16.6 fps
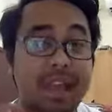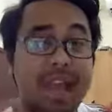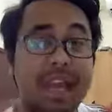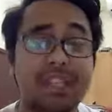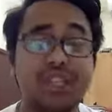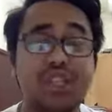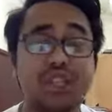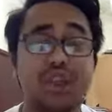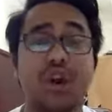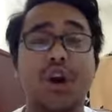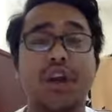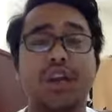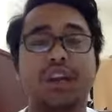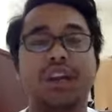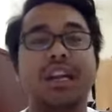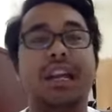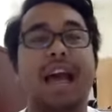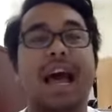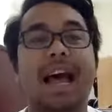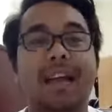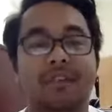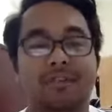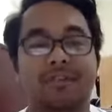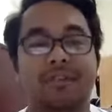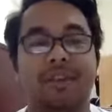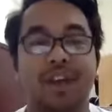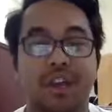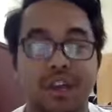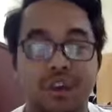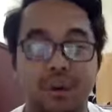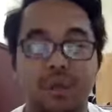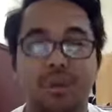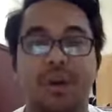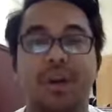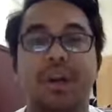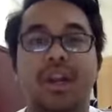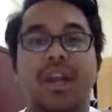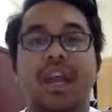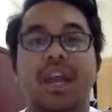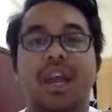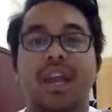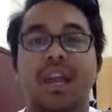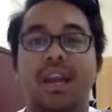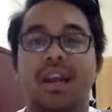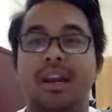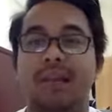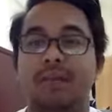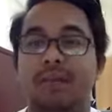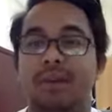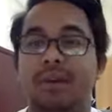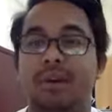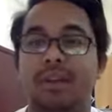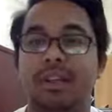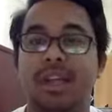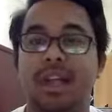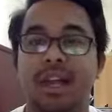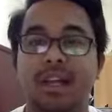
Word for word: enjoy your life, your work here abroad.